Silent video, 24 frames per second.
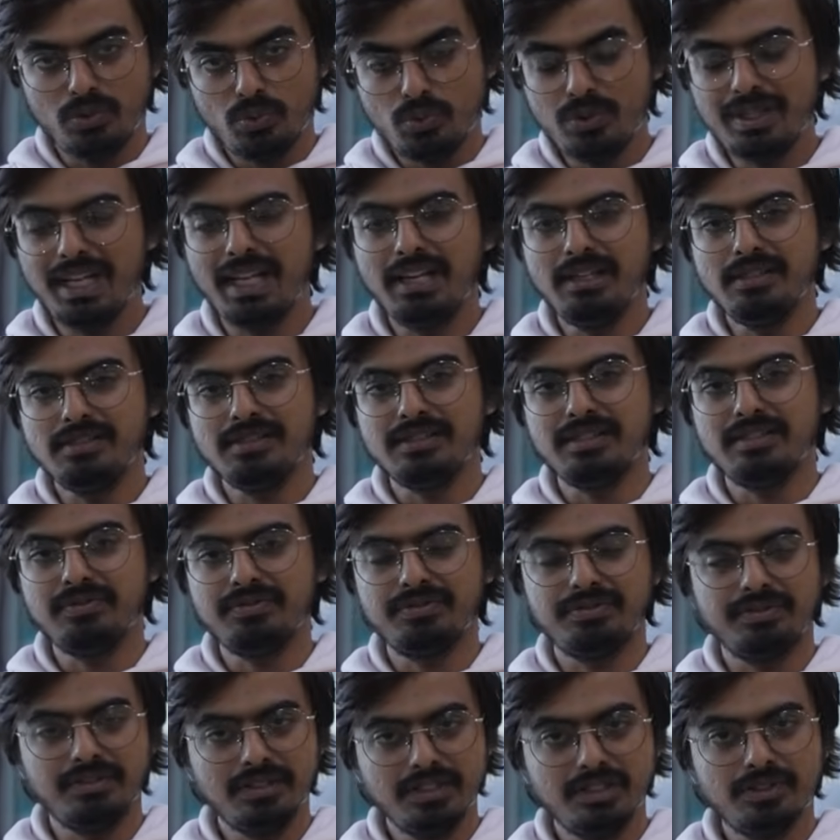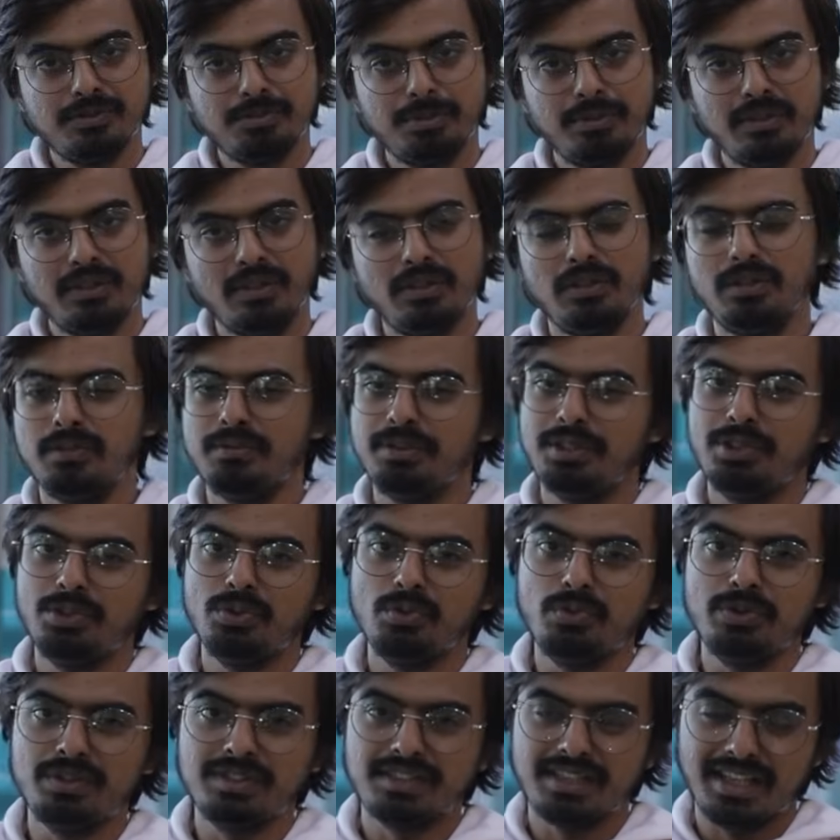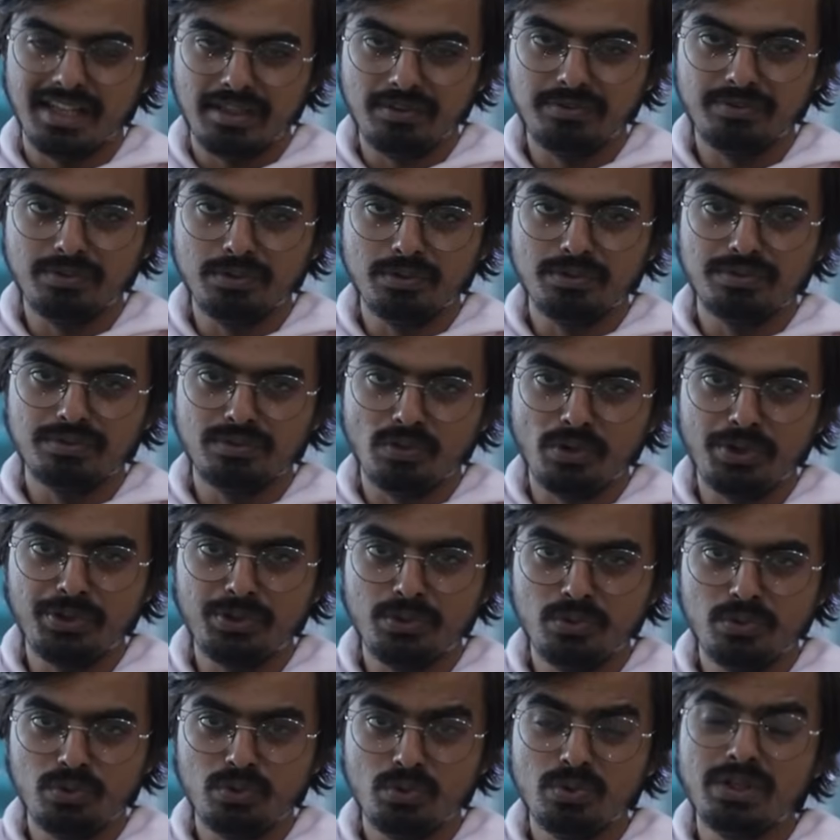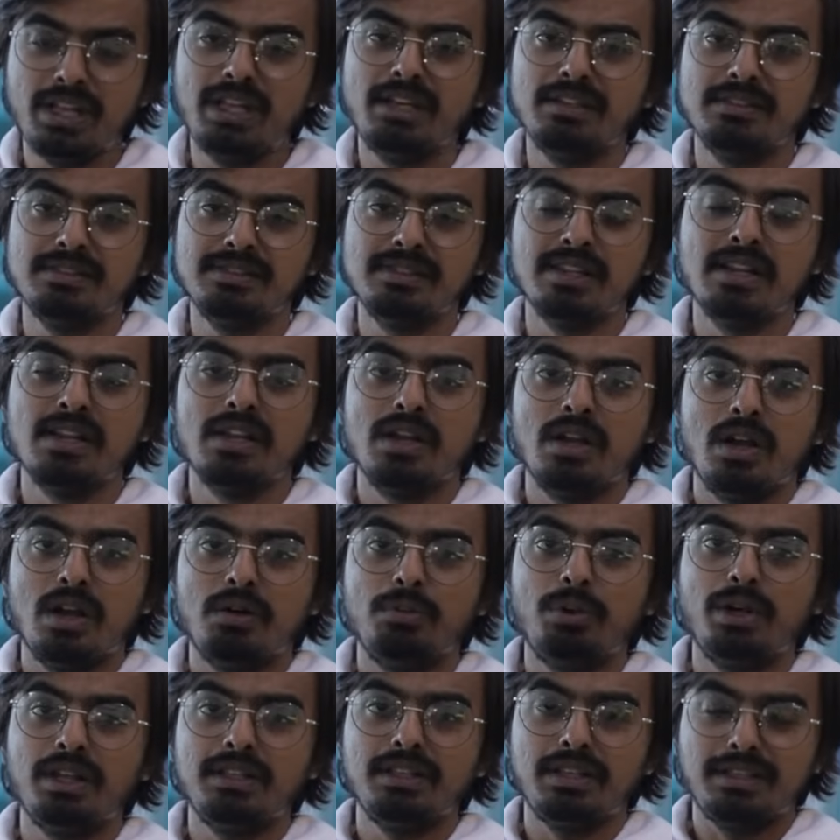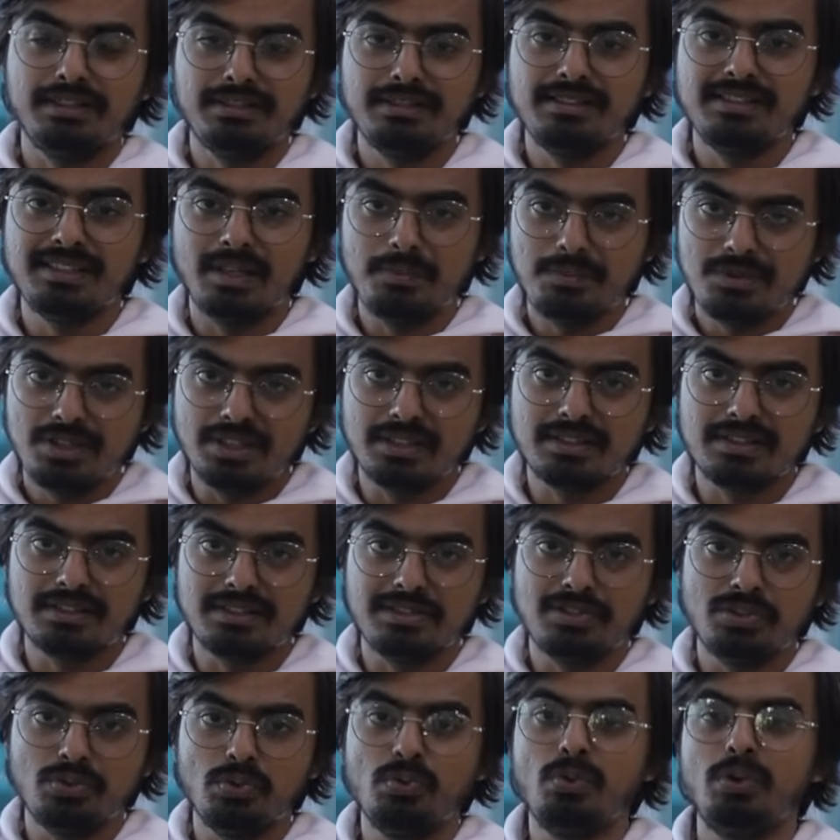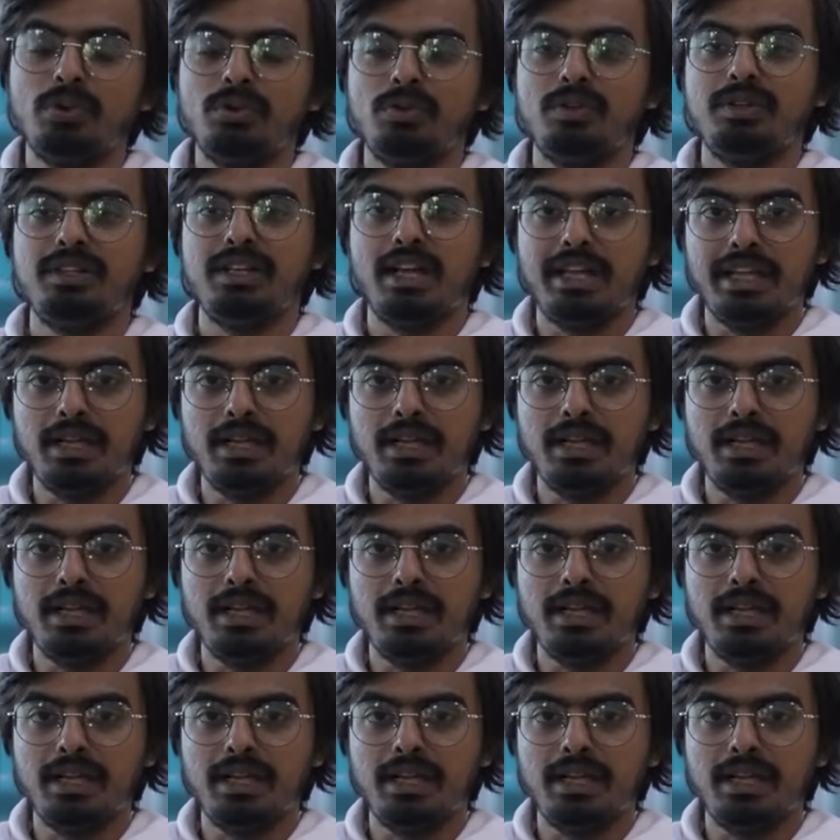Do tell us if this particular video was helpful for you. Do tell us what are the other subjects that you want to